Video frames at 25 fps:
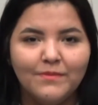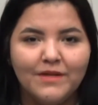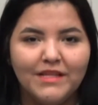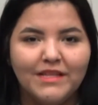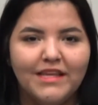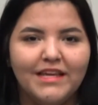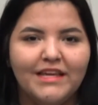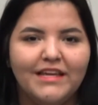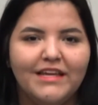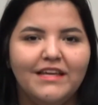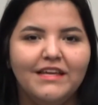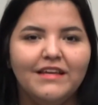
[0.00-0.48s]

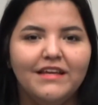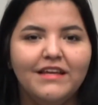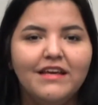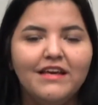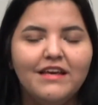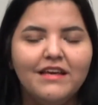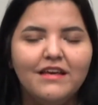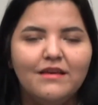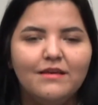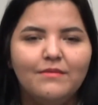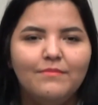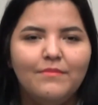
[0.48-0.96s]
They
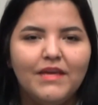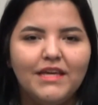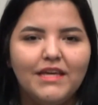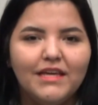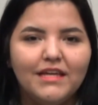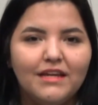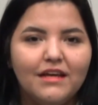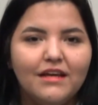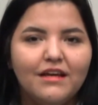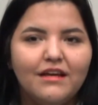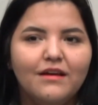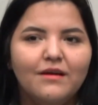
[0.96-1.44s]
make
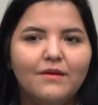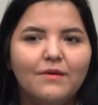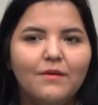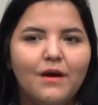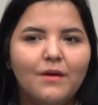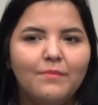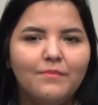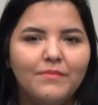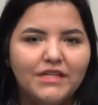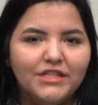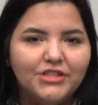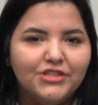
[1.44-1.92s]
it a
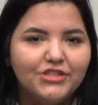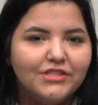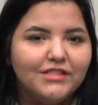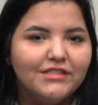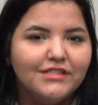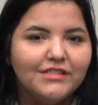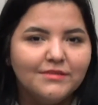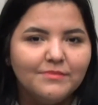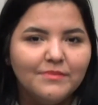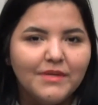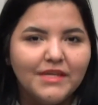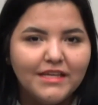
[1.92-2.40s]
mission
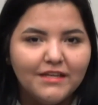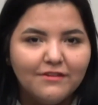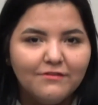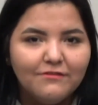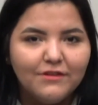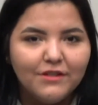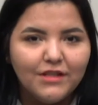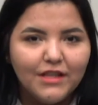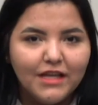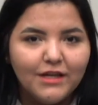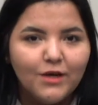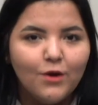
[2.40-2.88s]
to make it
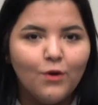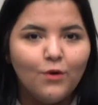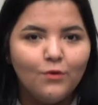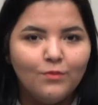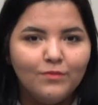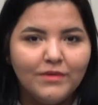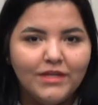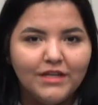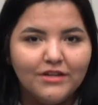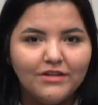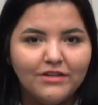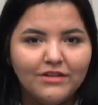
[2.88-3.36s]
feel like
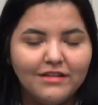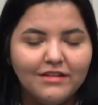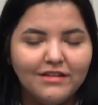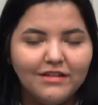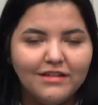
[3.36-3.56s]
home here.